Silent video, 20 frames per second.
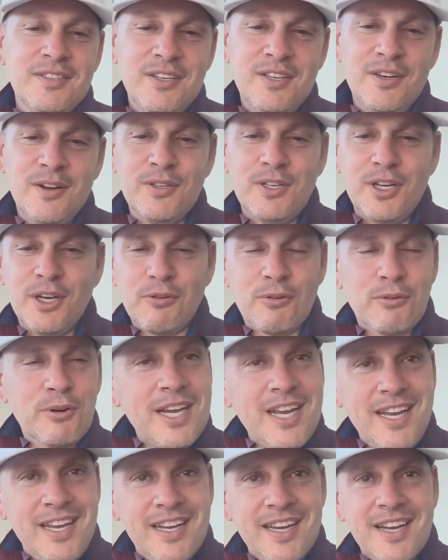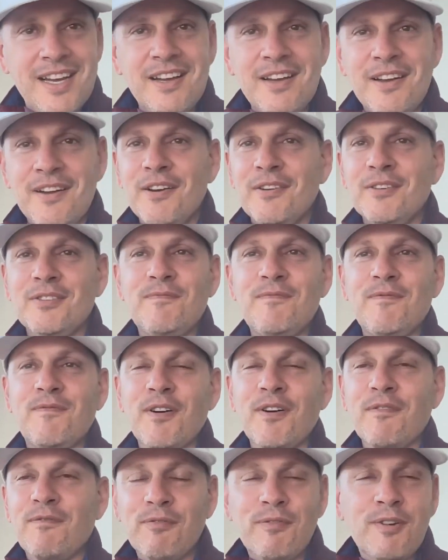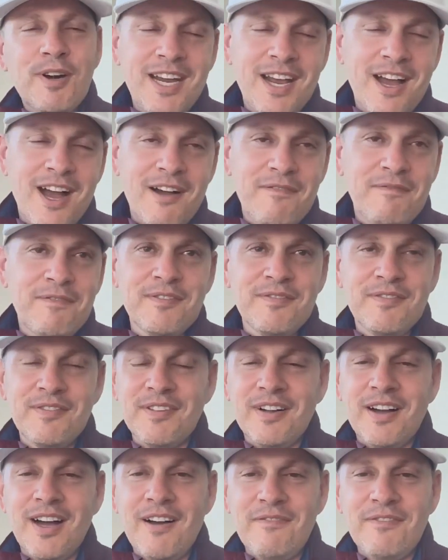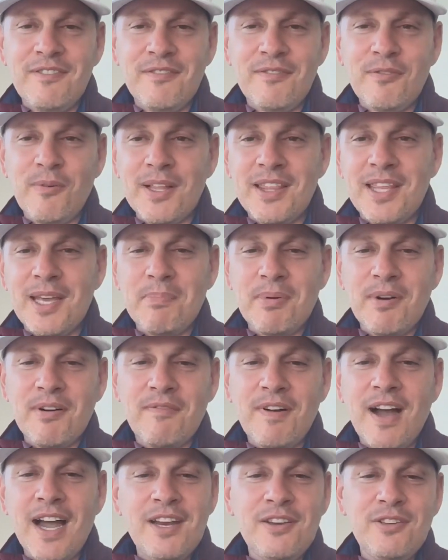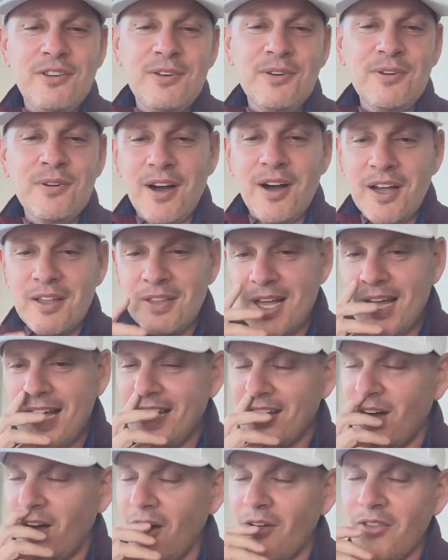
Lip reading: degree for free off of what they provide you online.